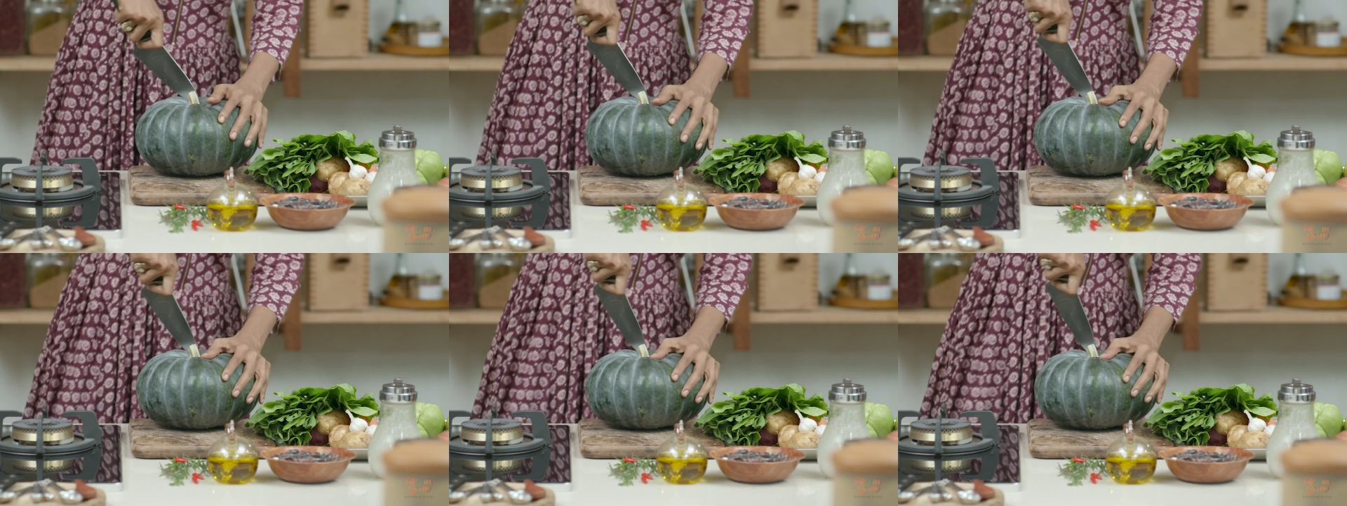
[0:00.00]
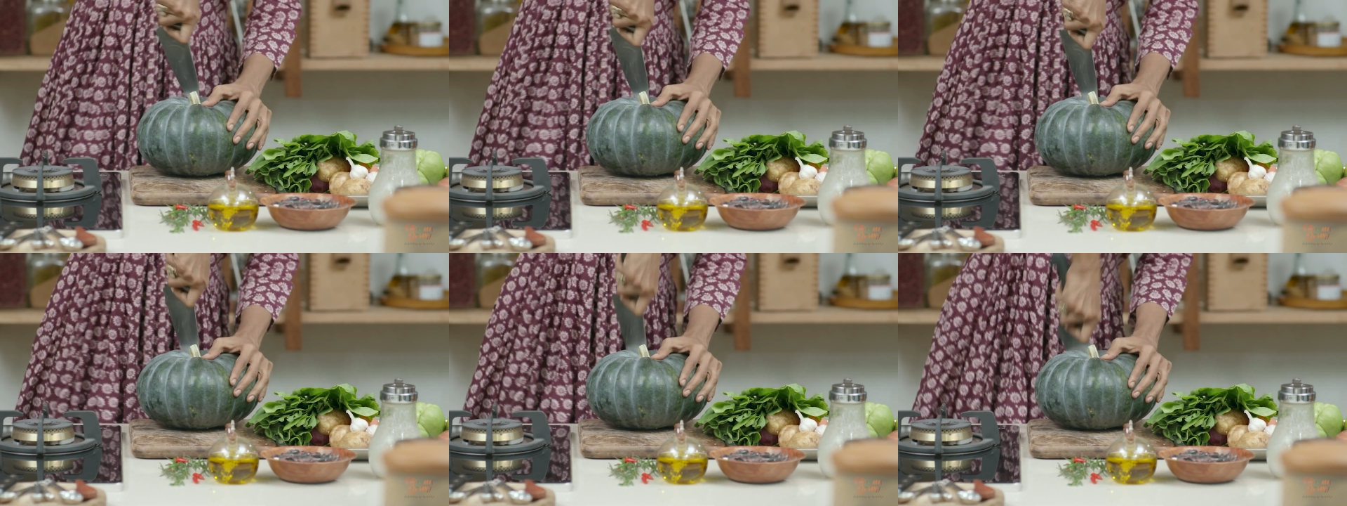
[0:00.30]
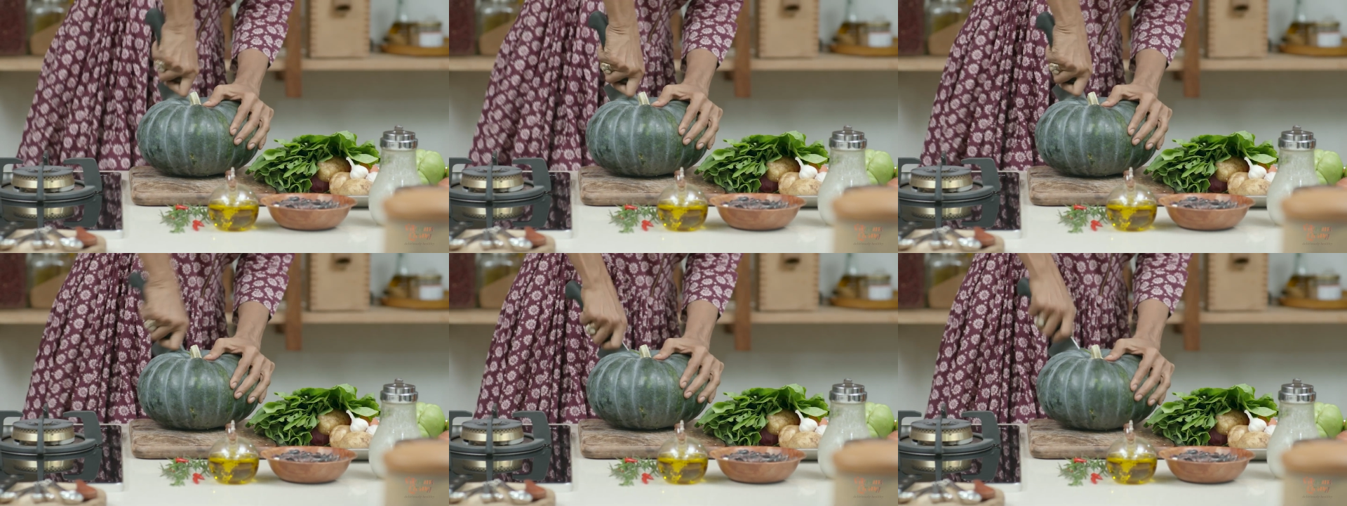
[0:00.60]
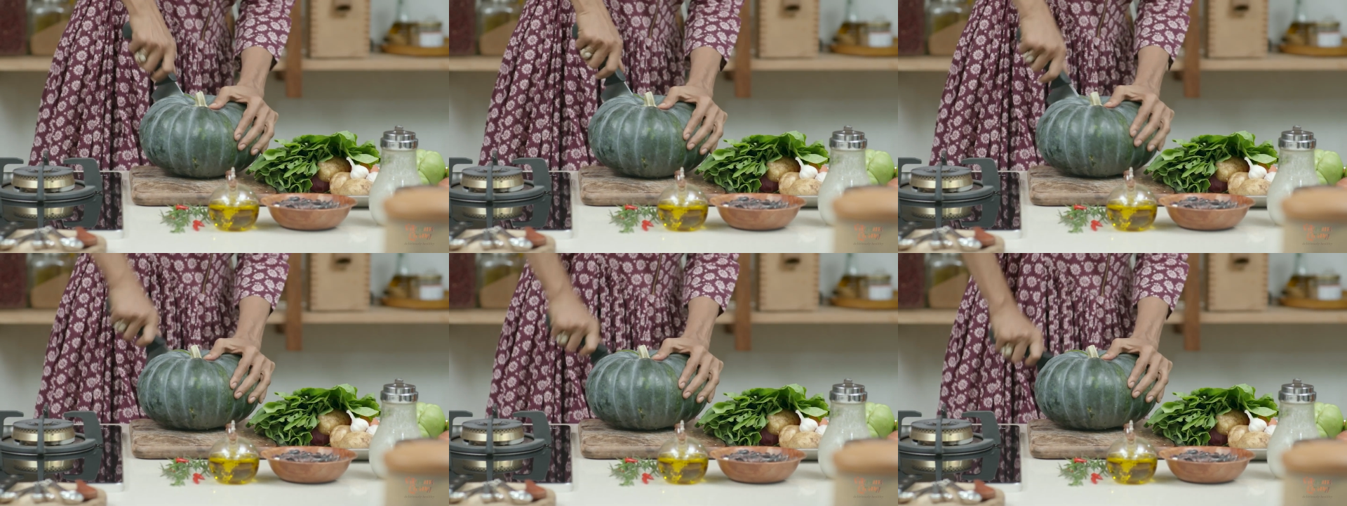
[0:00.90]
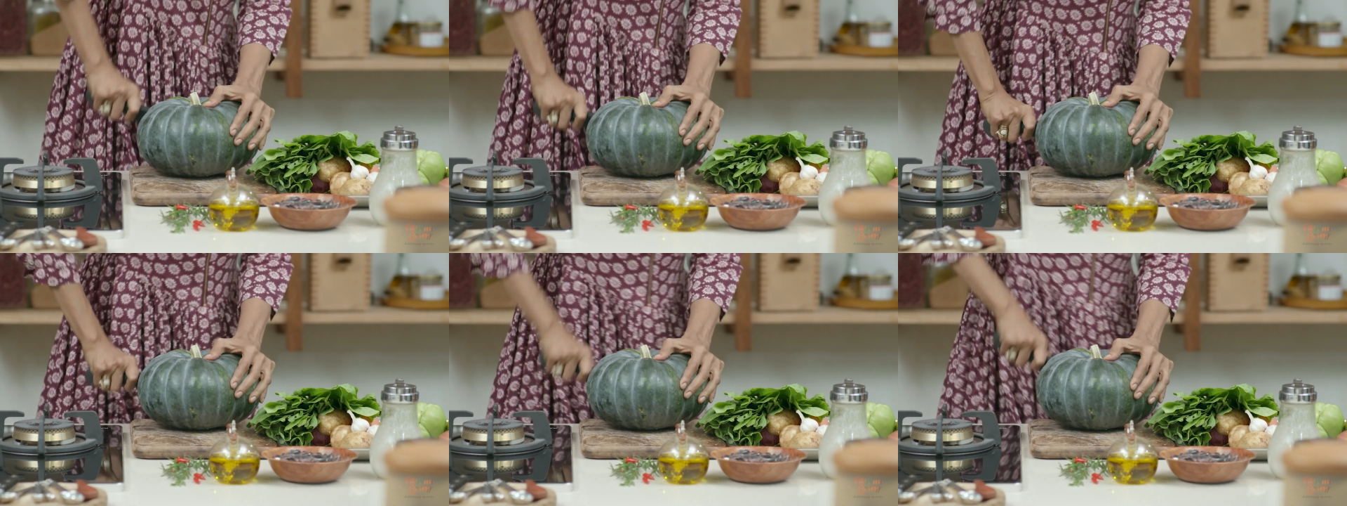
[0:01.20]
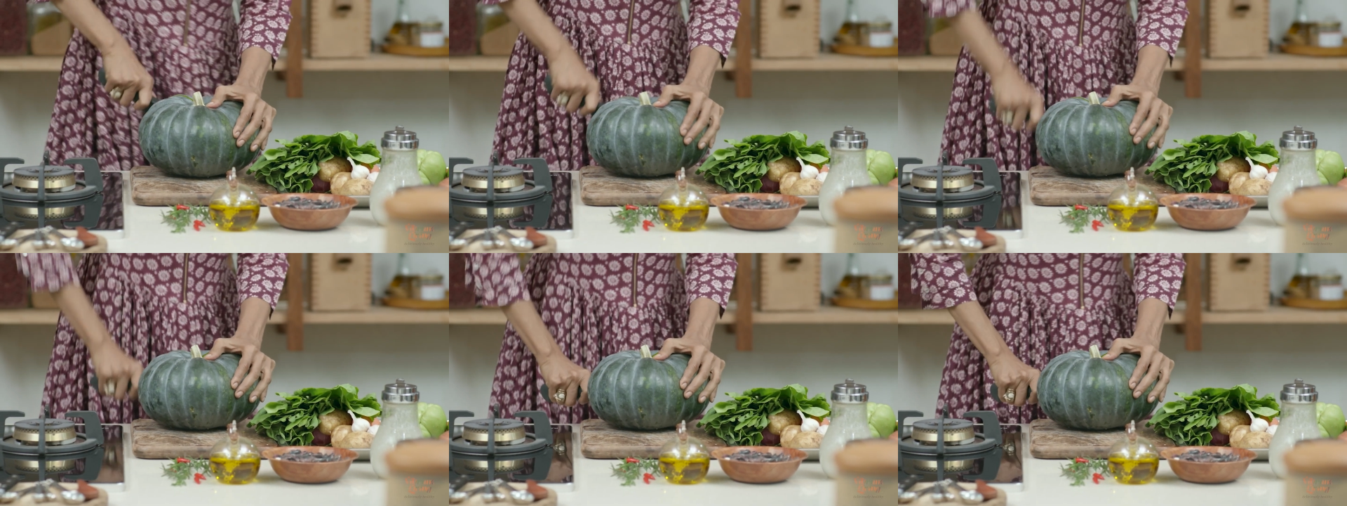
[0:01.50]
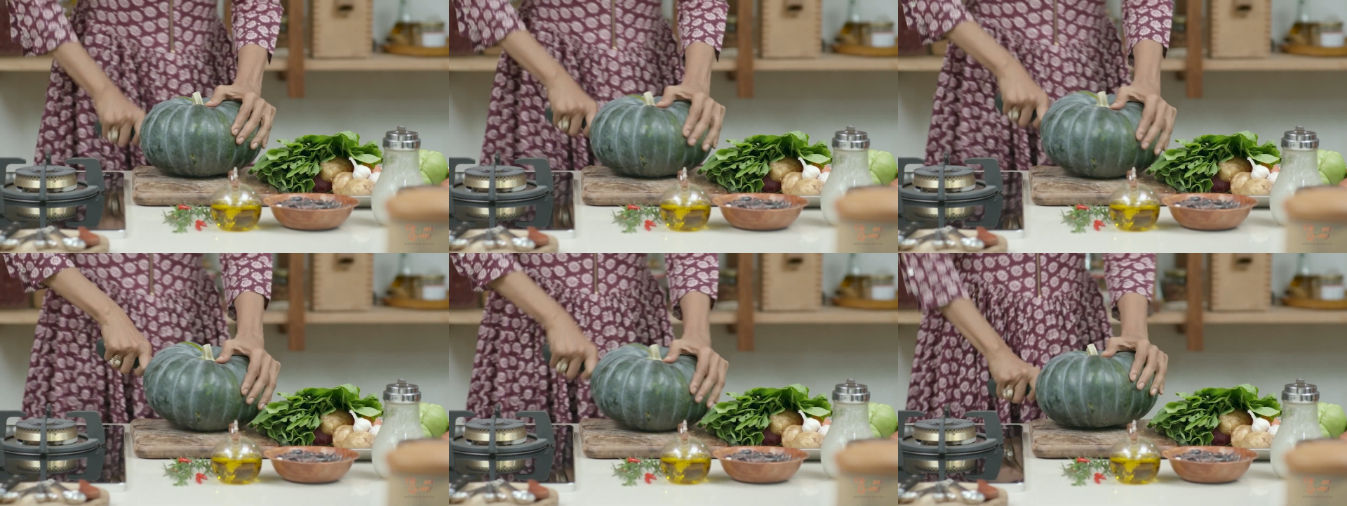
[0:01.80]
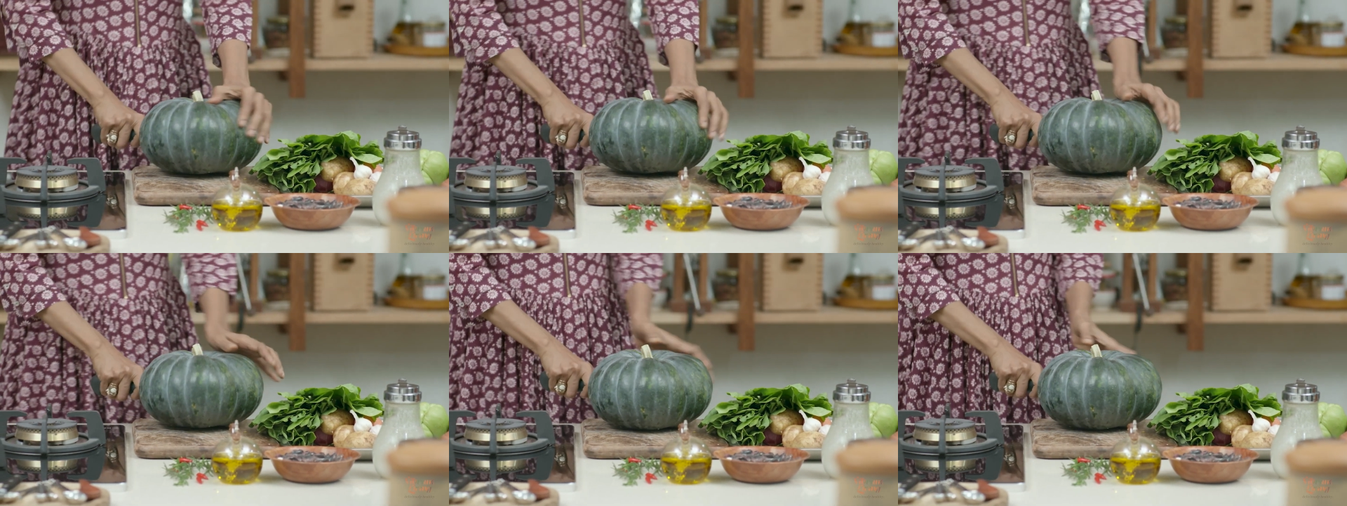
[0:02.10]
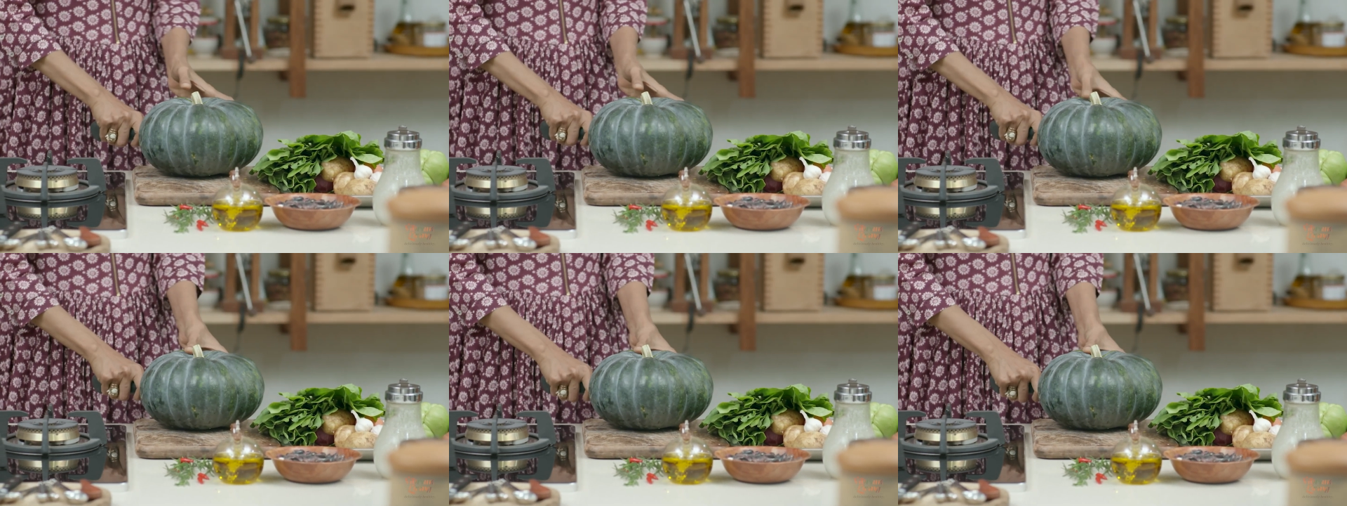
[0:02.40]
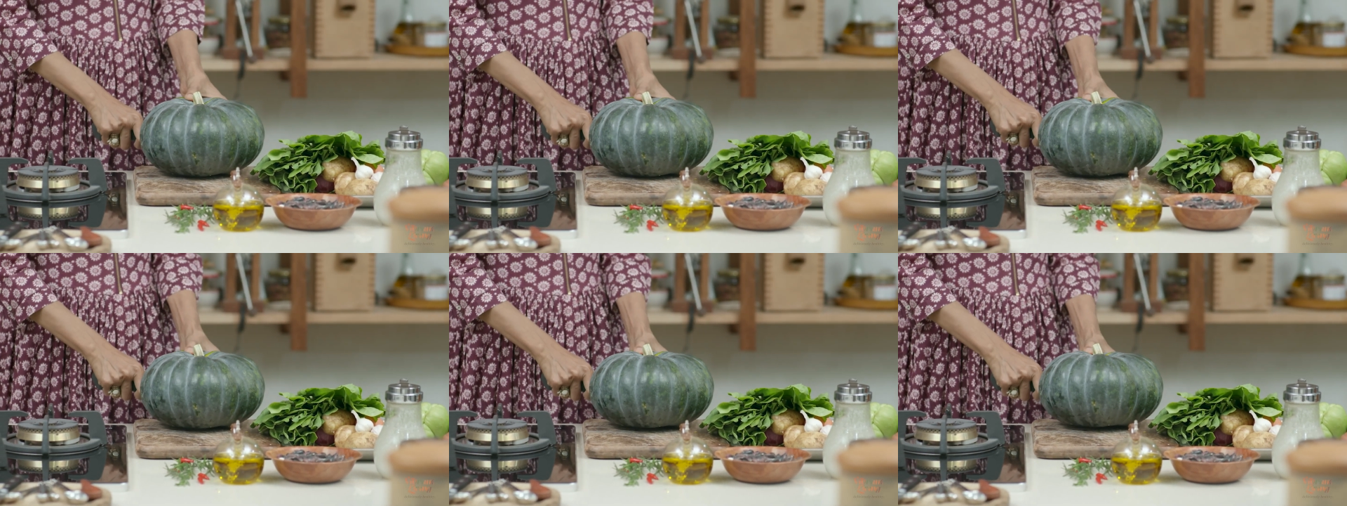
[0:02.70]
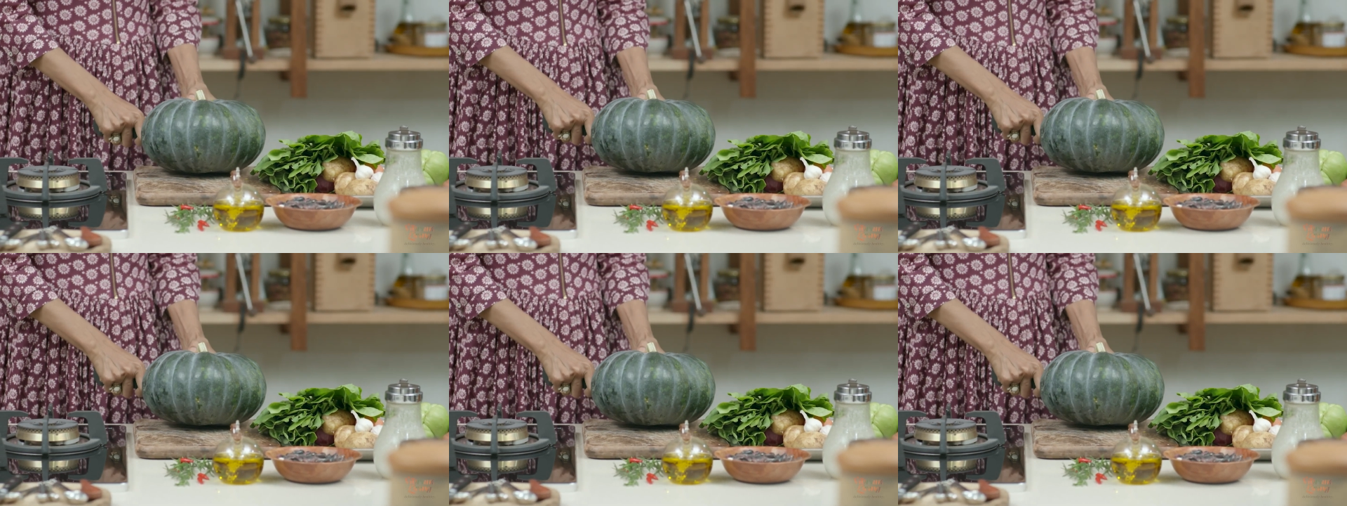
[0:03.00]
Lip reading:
(no speaker visible)